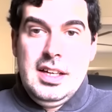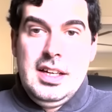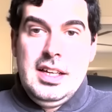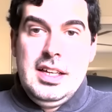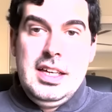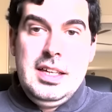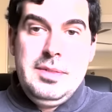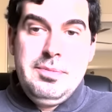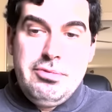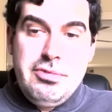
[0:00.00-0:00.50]

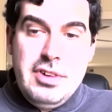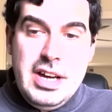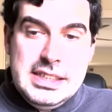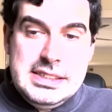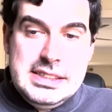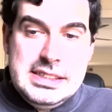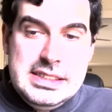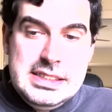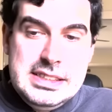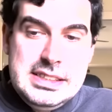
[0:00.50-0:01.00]
In
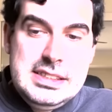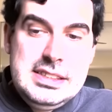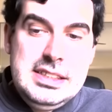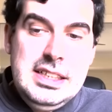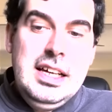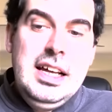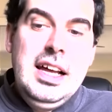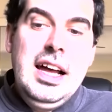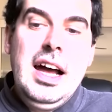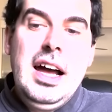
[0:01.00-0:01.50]
practice,
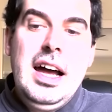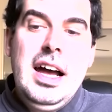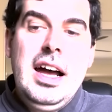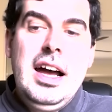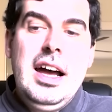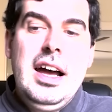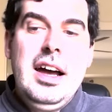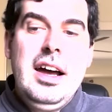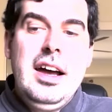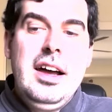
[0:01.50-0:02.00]

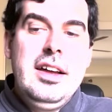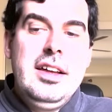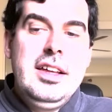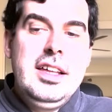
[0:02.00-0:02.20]
uh,